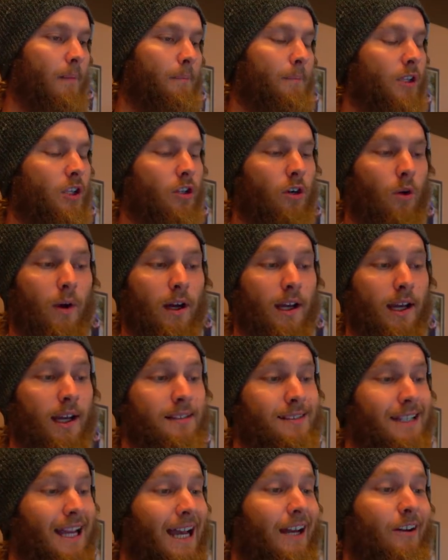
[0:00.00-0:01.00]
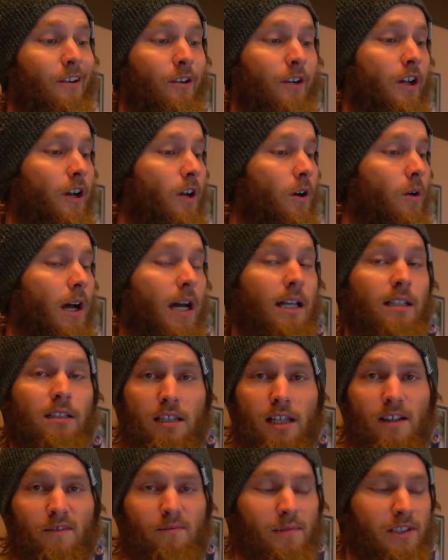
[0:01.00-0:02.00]
You know what, guys? I don't know. I
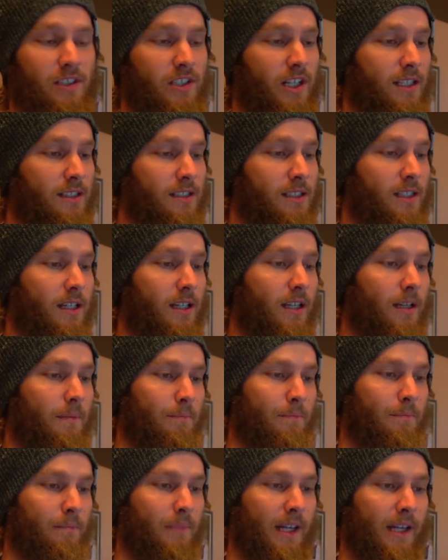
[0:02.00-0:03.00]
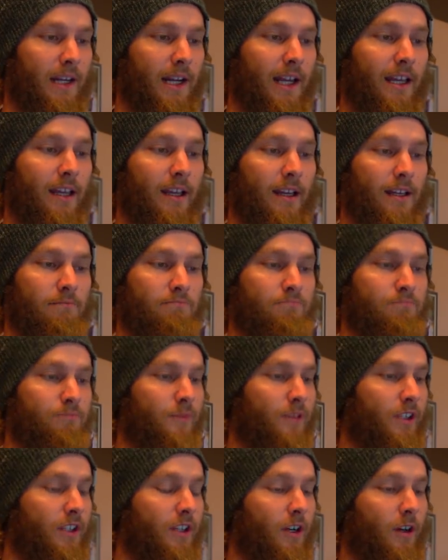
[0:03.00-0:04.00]
love majestic, but
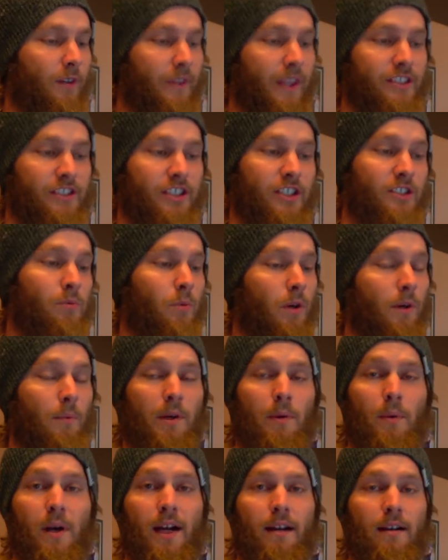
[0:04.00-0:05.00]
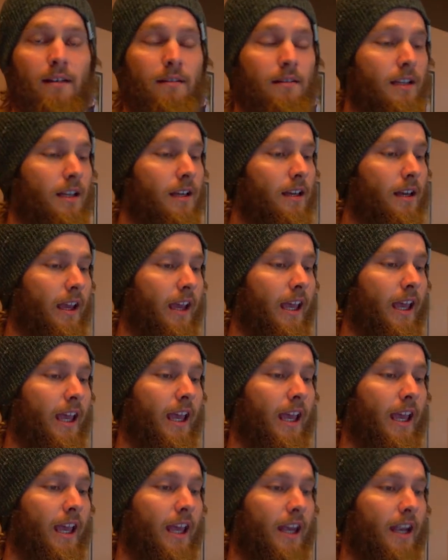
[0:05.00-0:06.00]
that's just what we wear,
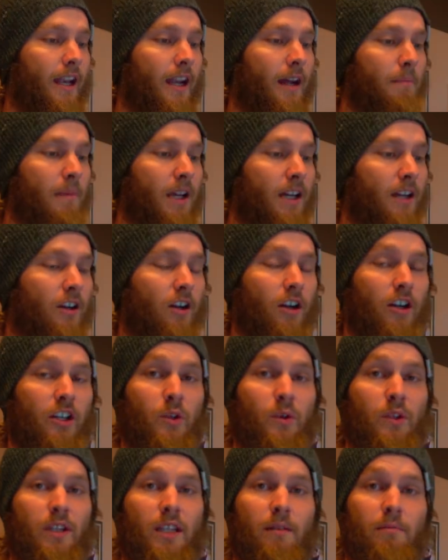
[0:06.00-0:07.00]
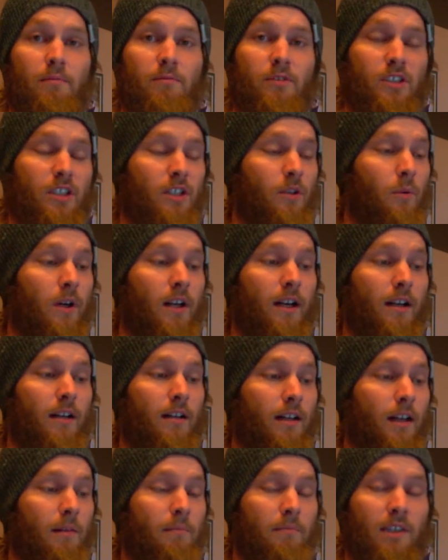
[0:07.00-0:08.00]
and I'm not gonna argue with them. I'm just gonna
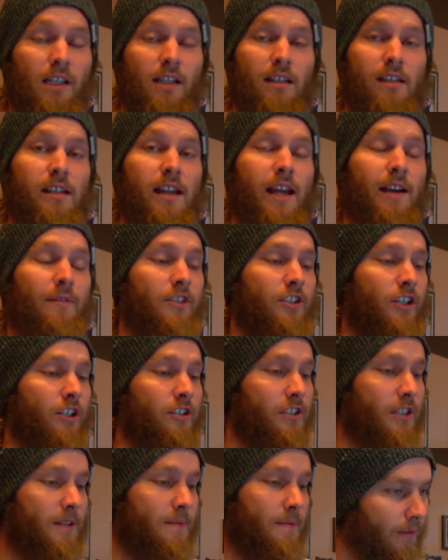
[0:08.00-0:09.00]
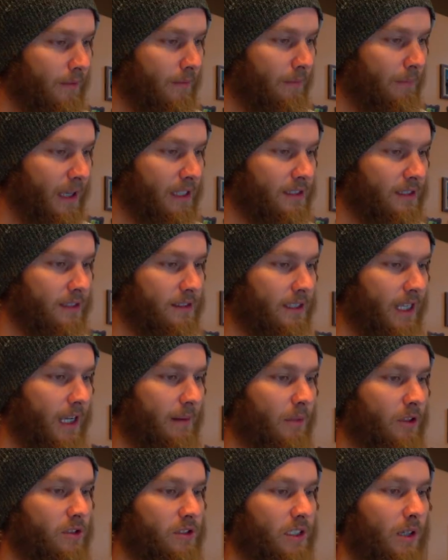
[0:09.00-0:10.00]
wear it. I'm lucky to have a jersey. Mason
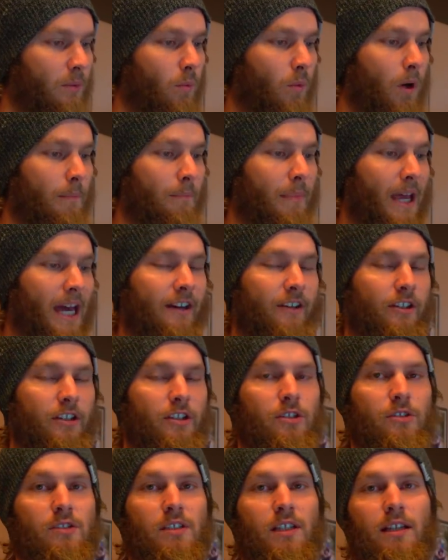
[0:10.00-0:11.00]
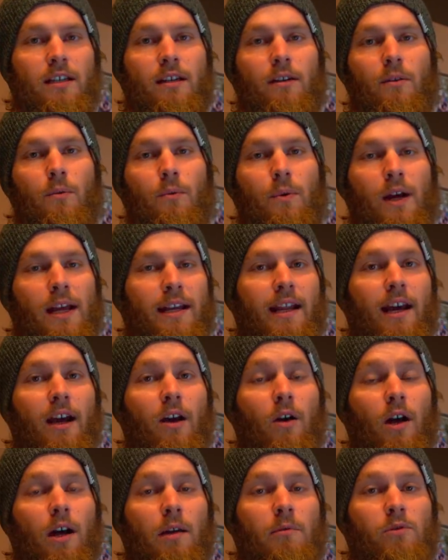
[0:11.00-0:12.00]
Zambo said, what bat are you using? Right
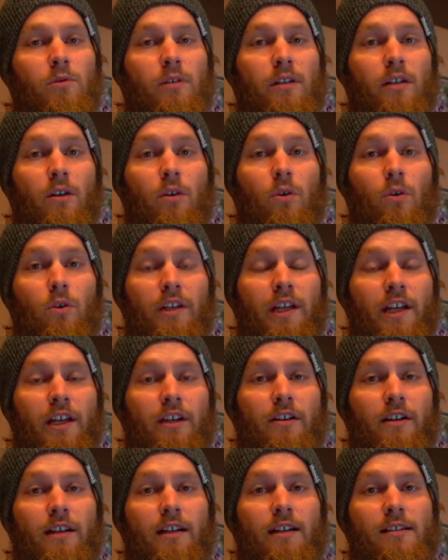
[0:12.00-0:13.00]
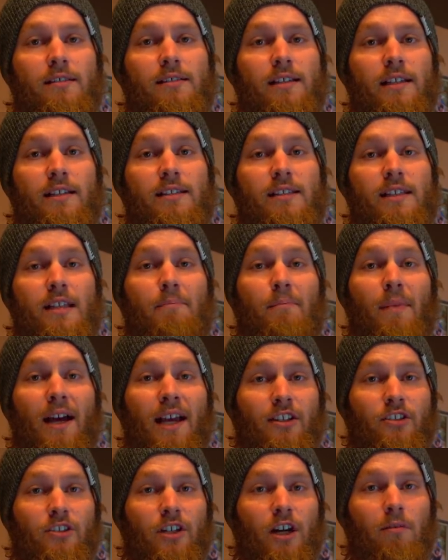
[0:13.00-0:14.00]
now, I'm swinging Old Hickories. It is the
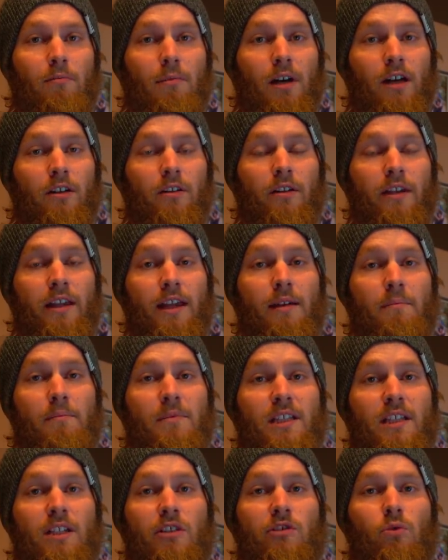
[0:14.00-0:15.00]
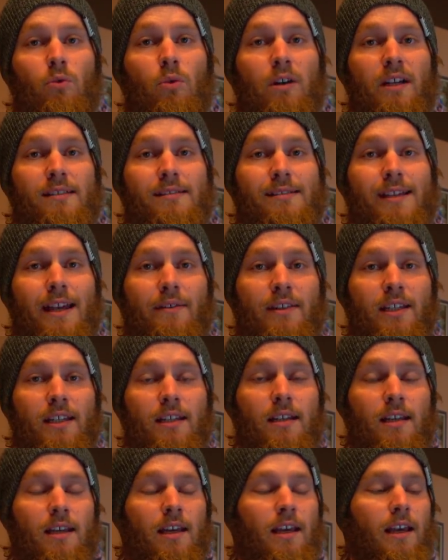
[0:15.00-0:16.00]
Mike Trout model at
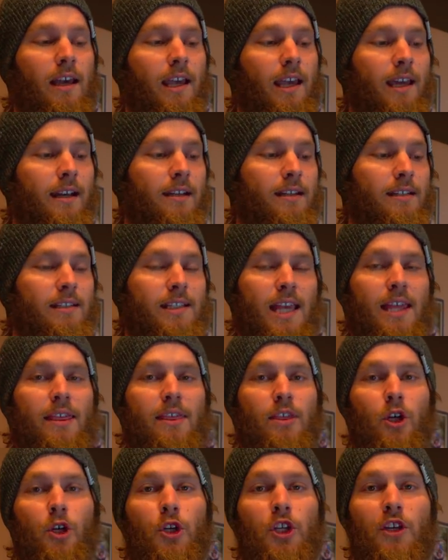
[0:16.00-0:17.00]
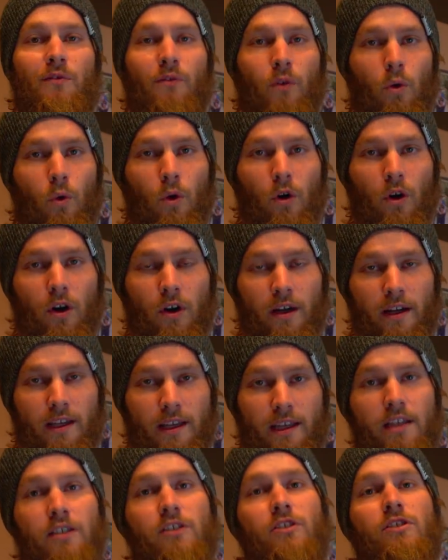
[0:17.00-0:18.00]
MT27, and it is a
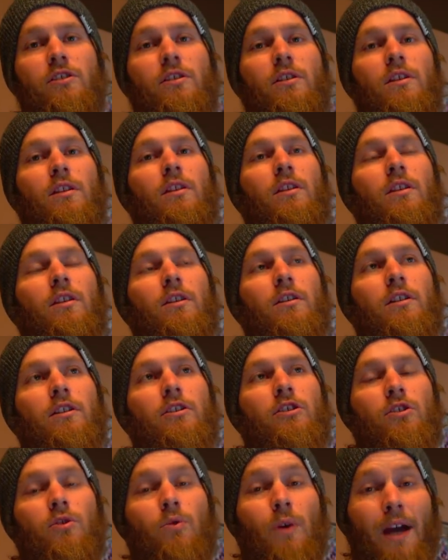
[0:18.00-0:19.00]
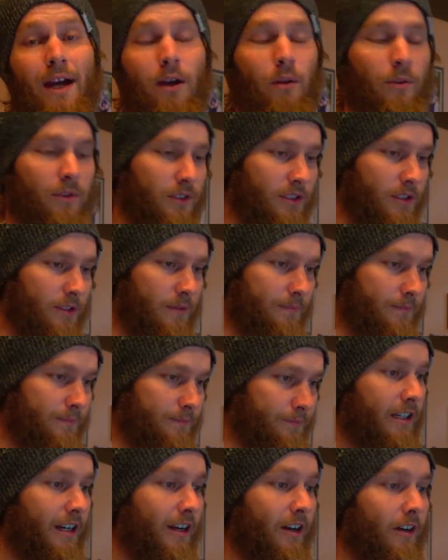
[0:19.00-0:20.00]
34-inch, 32-ounce.
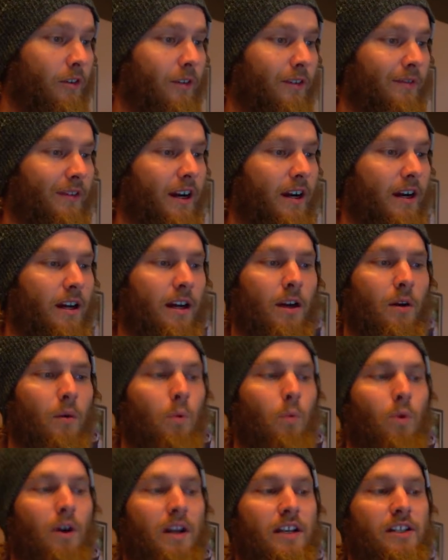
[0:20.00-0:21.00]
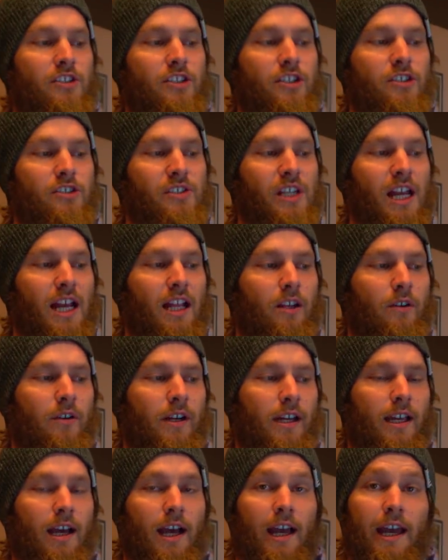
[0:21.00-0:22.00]
Derek Rivera, what is your
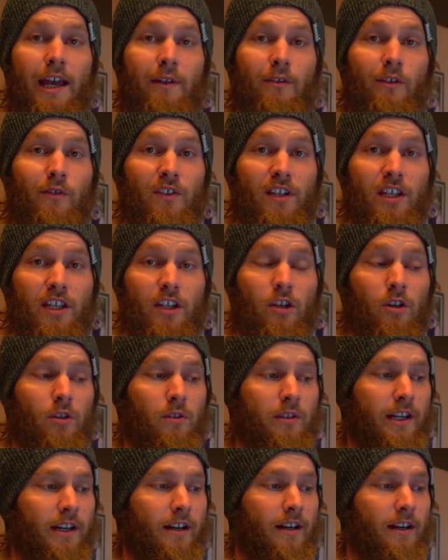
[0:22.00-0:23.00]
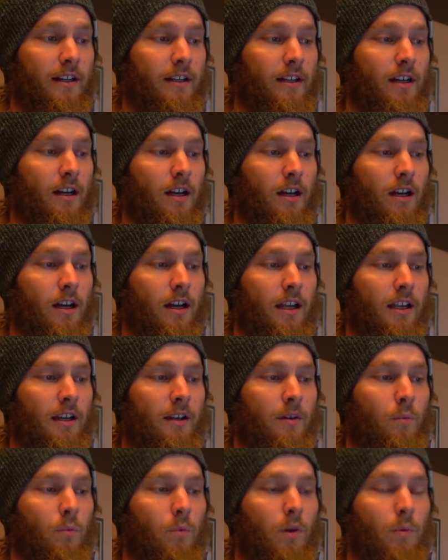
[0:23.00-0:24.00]
salary? I have a video, Derek,
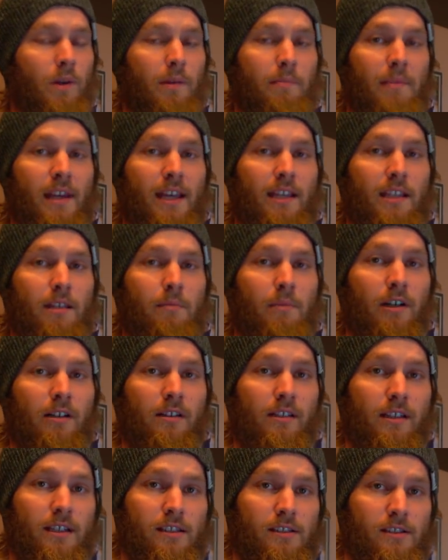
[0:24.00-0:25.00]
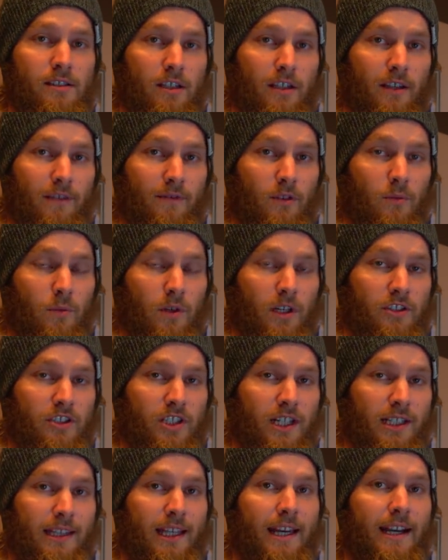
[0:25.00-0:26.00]
on what we make in the minor leagues. If you want to
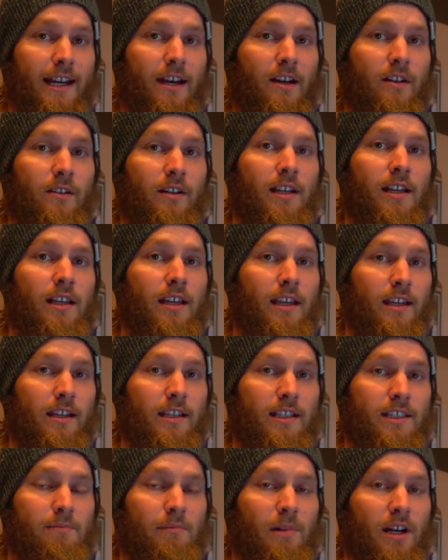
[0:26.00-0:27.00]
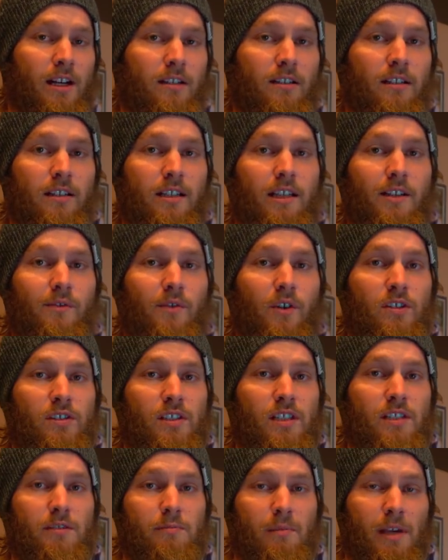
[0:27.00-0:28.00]
check that out, it is minor league
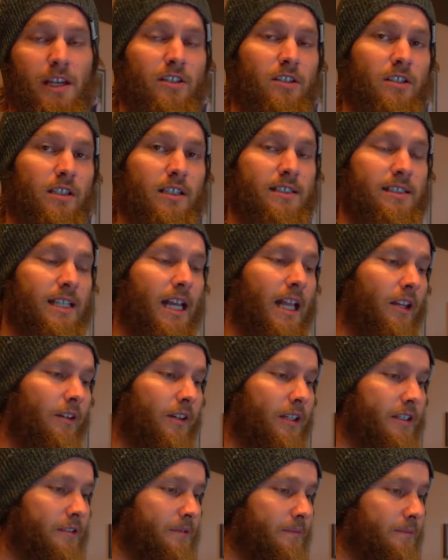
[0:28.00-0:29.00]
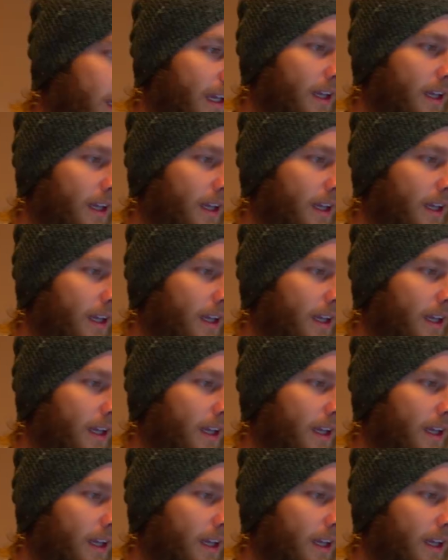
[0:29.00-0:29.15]
versus major league salaries.